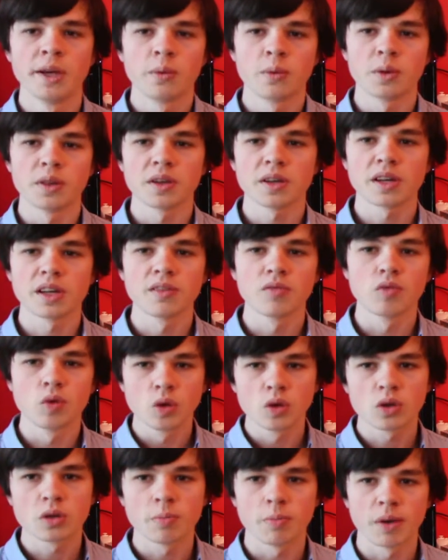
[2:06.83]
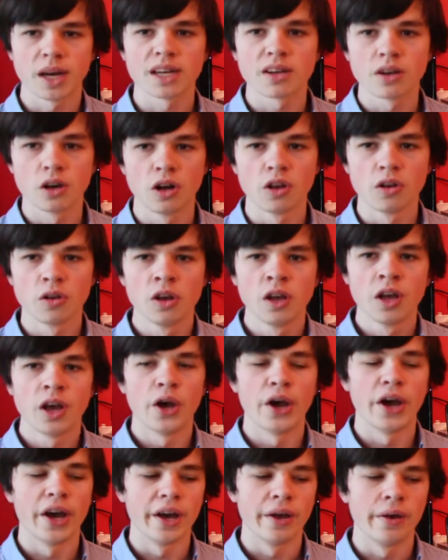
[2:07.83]
where they're kind of looked back on
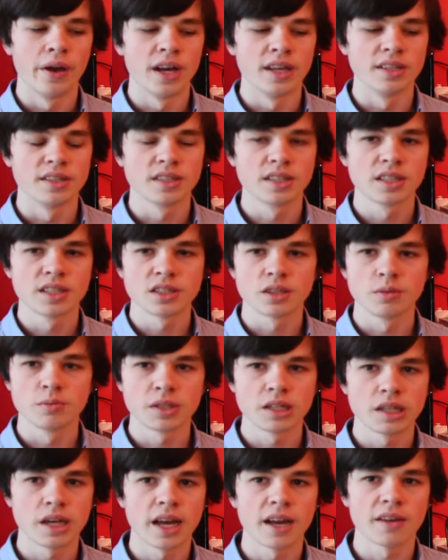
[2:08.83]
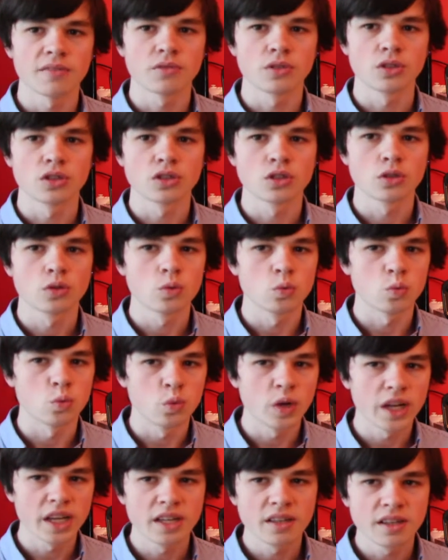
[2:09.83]
uh, as systems that have just
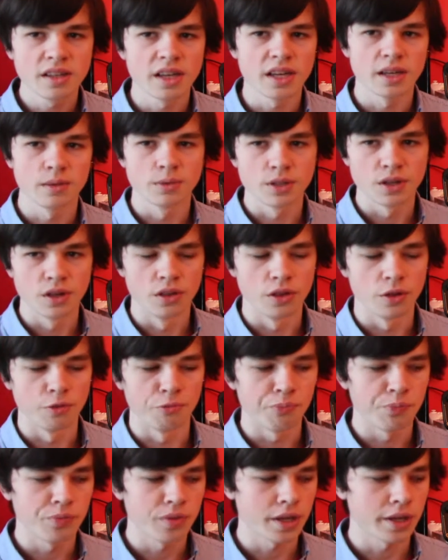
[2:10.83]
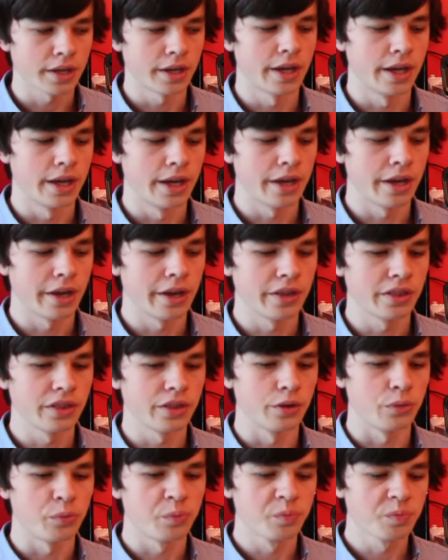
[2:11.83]
great games on them uh,
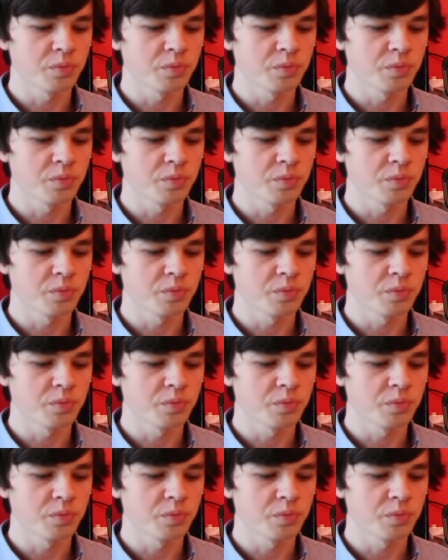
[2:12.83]
that,